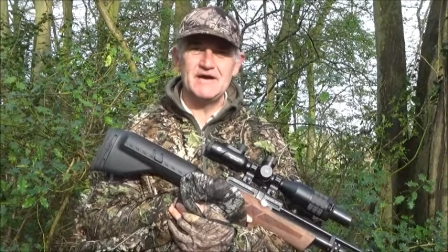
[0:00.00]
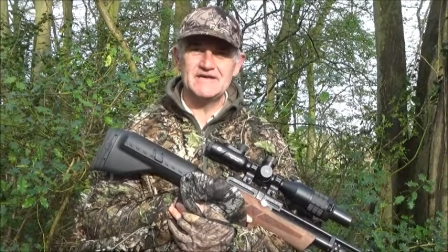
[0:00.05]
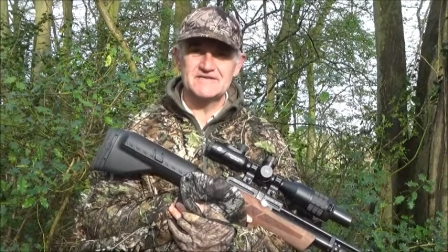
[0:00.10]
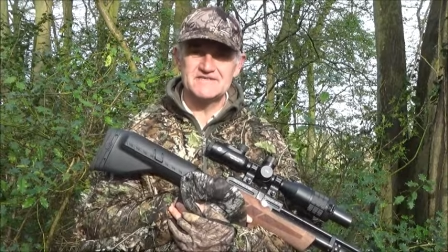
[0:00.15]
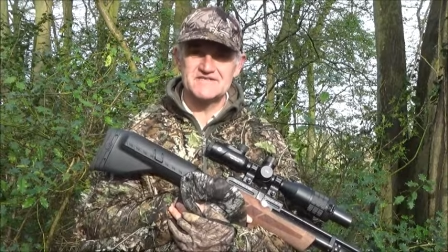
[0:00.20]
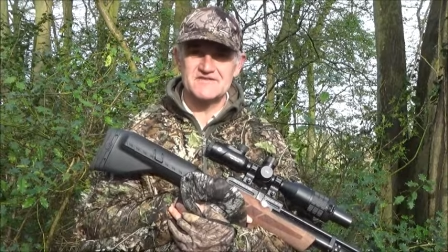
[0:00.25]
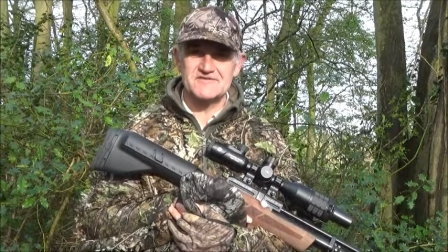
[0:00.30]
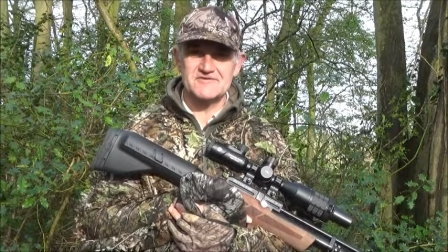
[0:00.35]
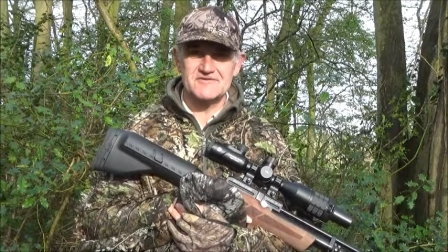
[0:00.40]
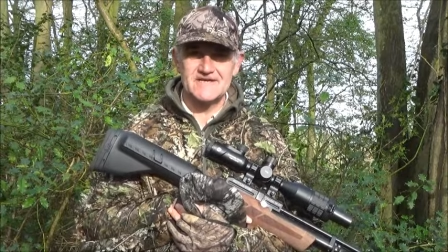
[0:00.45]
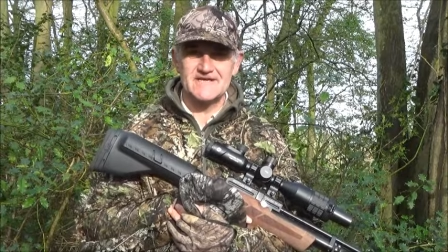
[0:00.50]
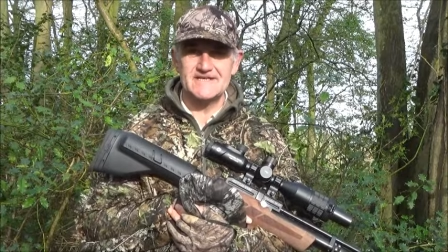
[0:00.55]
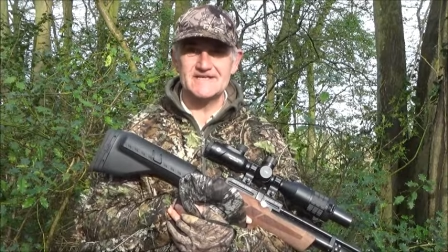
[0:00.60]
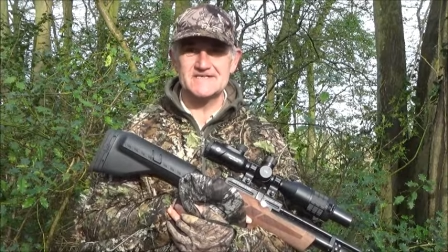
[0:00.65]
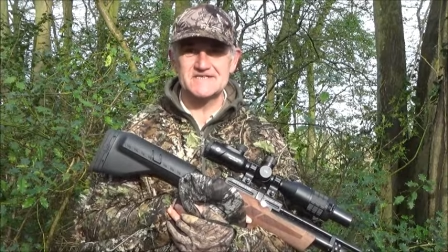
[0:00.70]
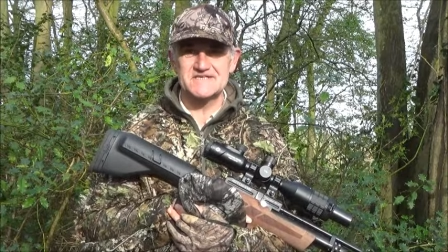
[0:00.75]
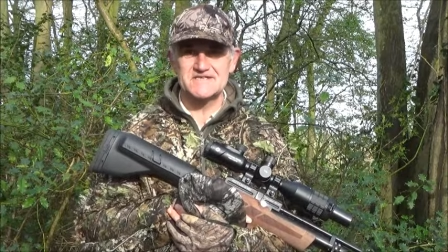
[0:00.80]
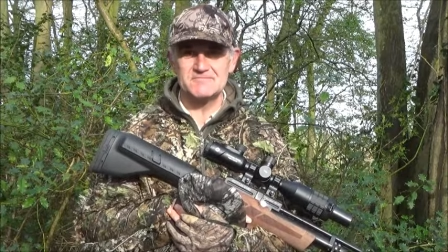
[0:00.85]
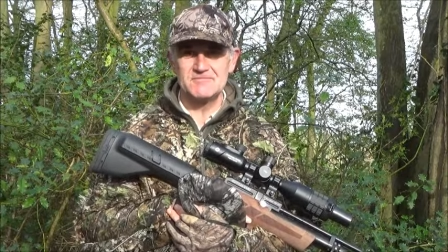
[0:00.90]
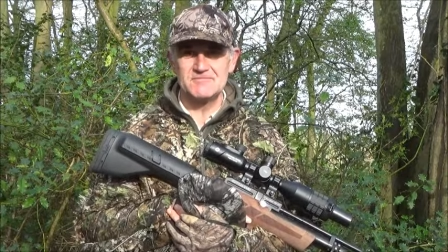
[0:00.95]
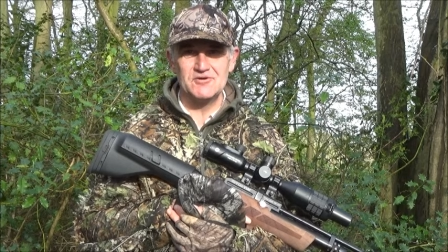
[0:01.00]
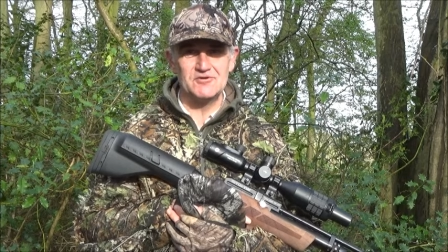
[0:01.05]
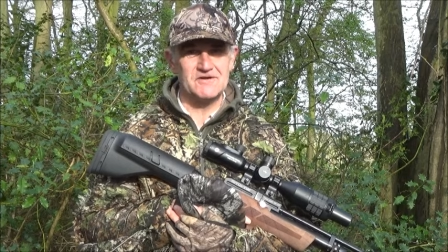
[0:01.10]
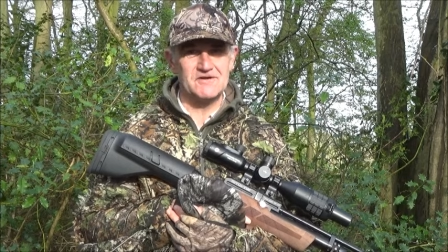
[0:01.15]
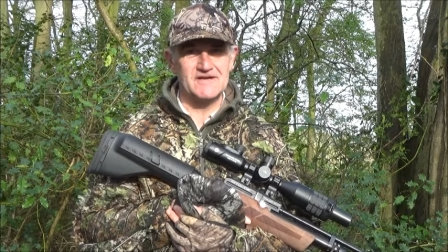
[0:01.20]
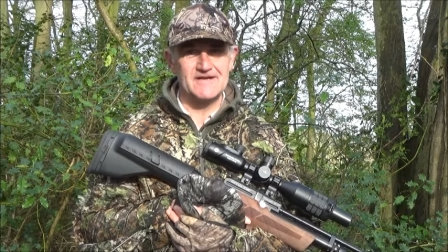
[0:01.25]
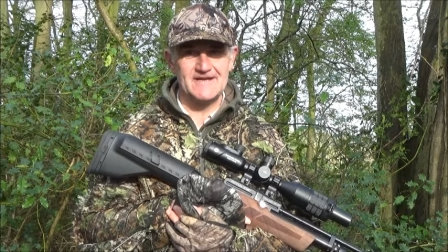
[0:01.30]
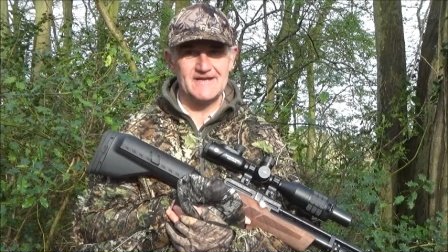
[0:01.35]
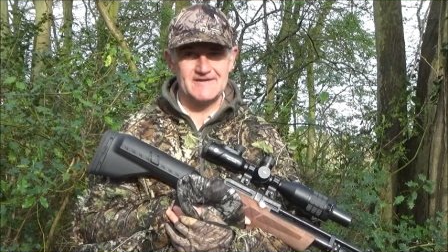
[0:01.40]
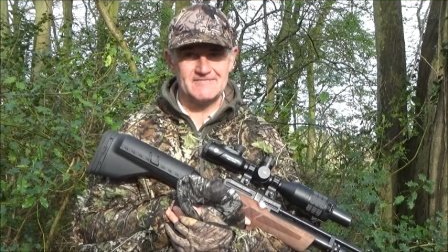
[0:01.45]
past three this
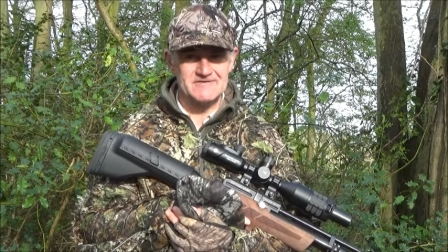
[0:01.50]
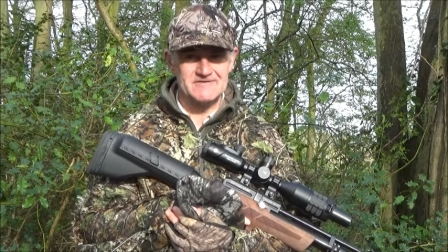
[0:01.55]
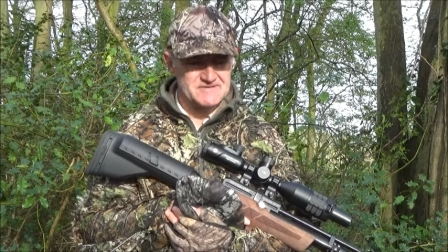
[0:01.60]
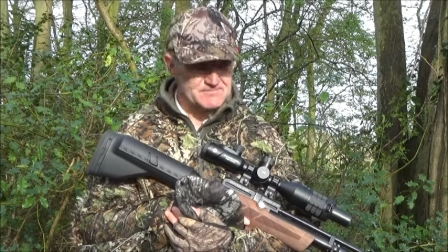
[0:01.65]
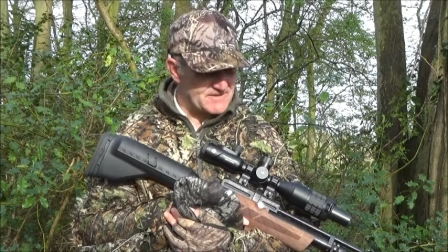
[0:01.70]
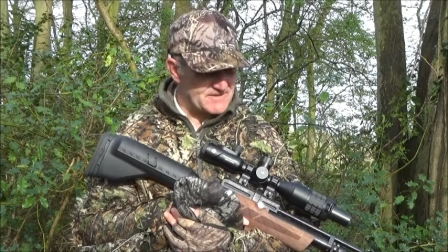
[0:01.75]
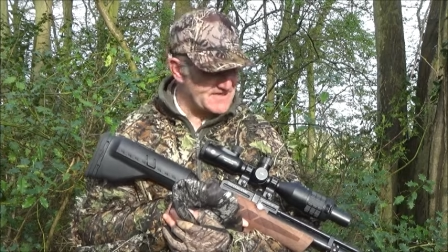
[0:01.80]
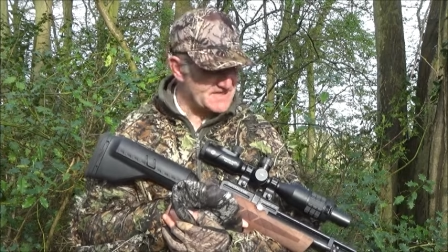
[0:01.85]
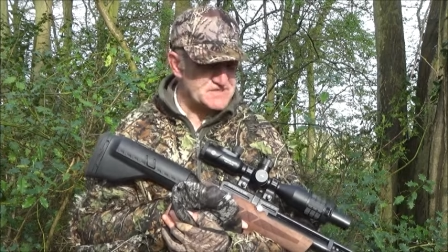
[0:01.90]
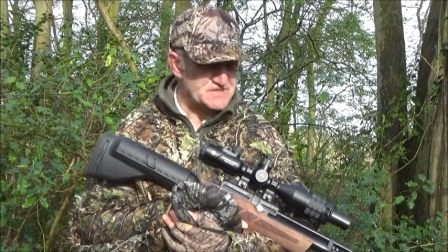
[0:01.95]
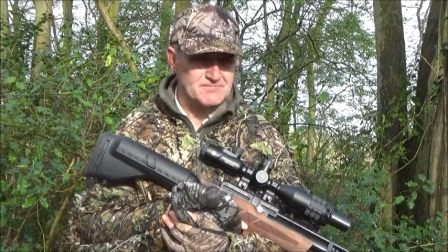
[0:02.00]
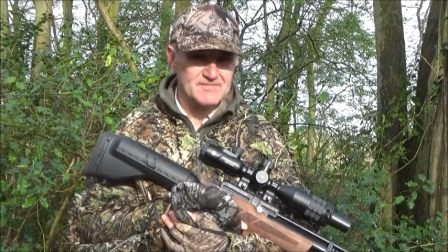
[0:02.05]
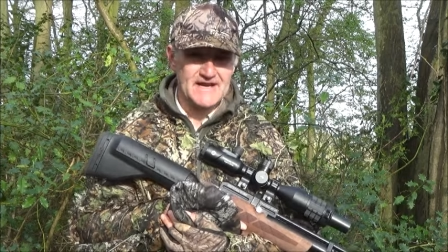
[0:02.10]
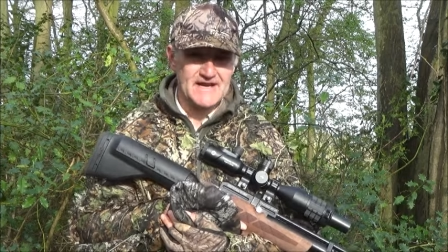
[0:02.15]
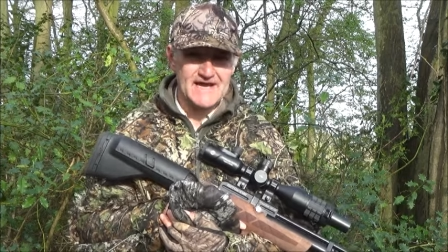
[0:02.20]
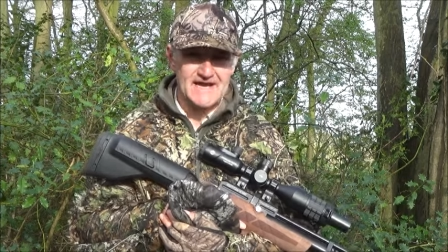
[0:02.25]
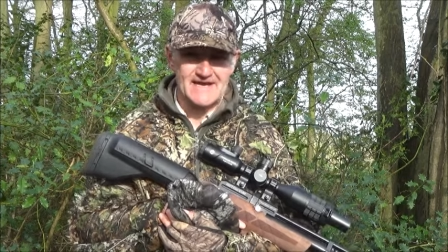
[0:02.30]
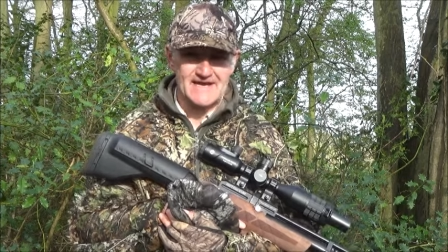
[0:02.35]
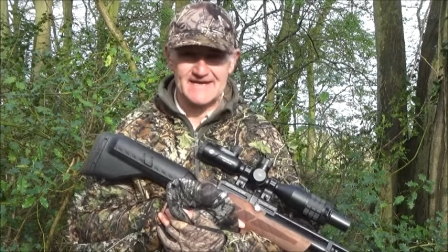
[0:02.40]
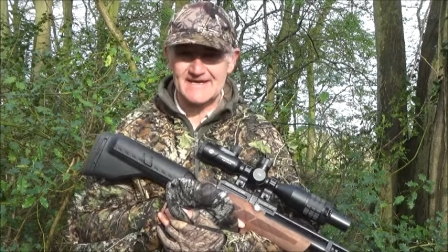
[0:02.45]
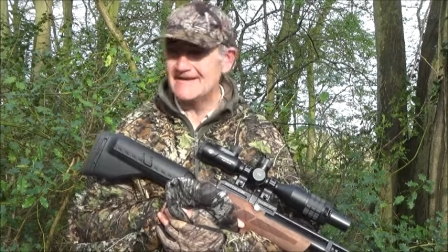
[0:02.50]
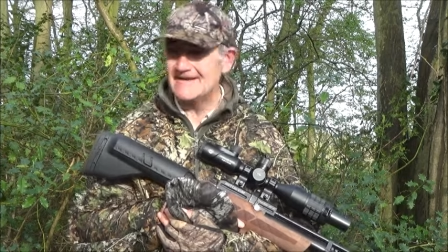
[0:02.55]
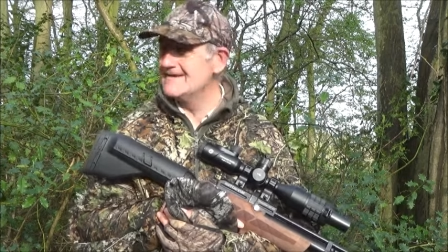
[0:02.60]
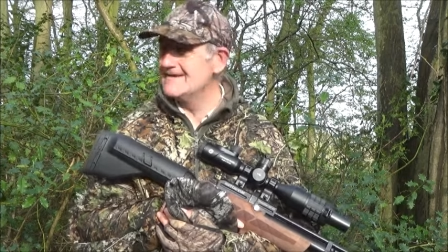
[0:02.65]
morning. It was pitch black.